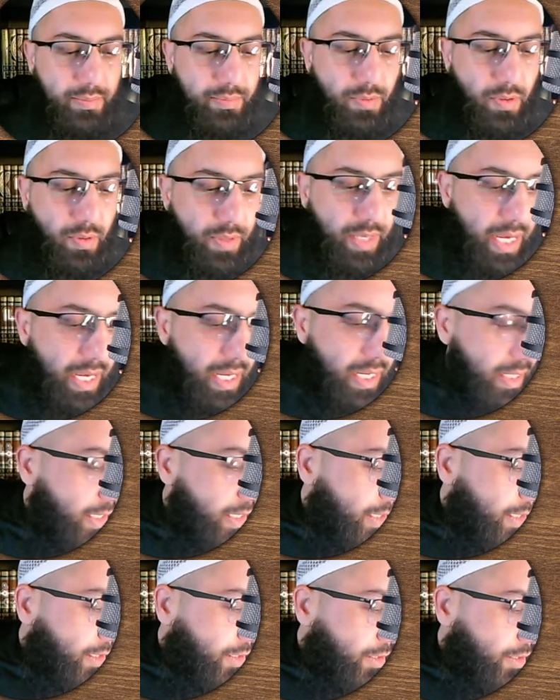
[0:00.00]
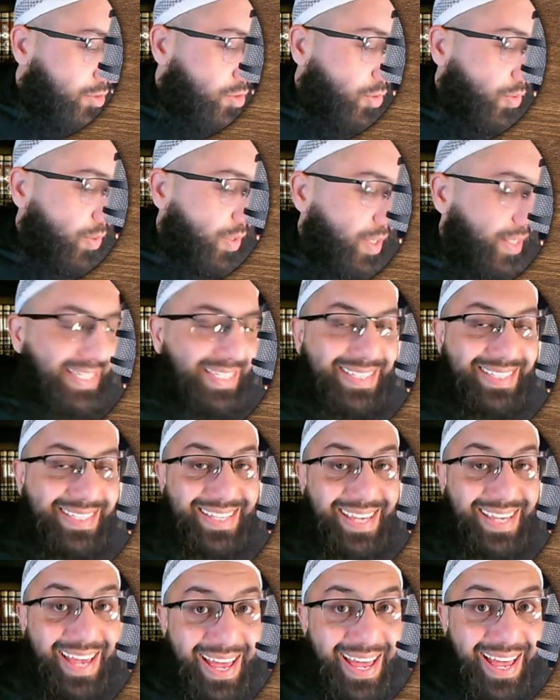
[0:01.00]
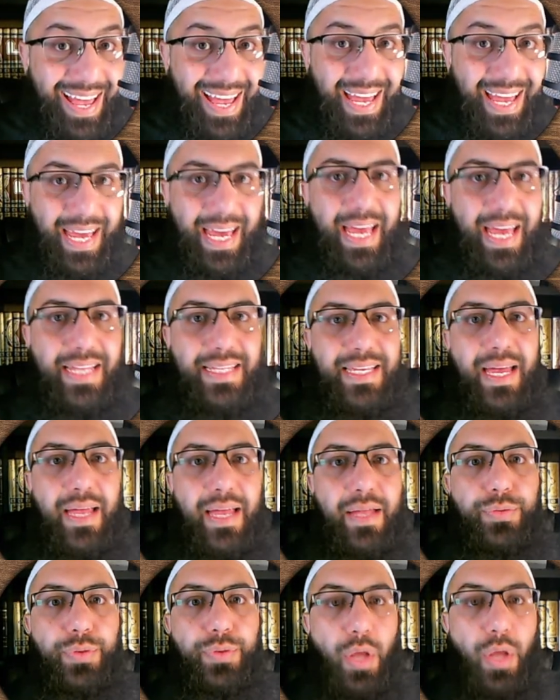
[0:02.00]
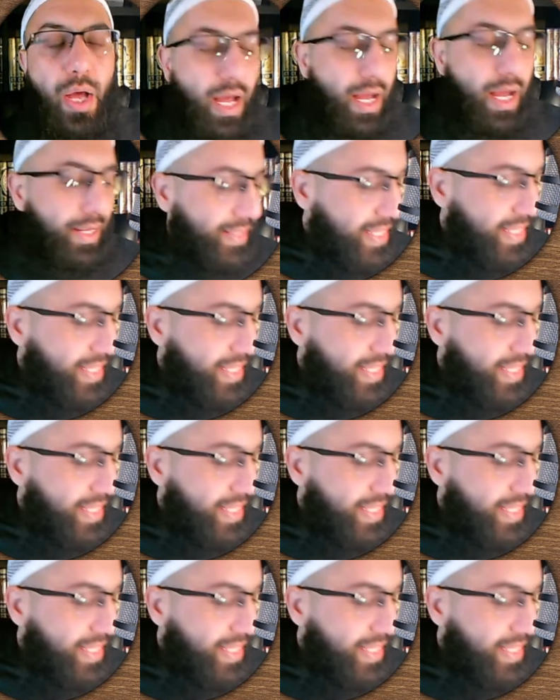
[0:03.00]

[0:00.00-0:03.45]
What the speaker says: Okay, so we got the ta and the ta. This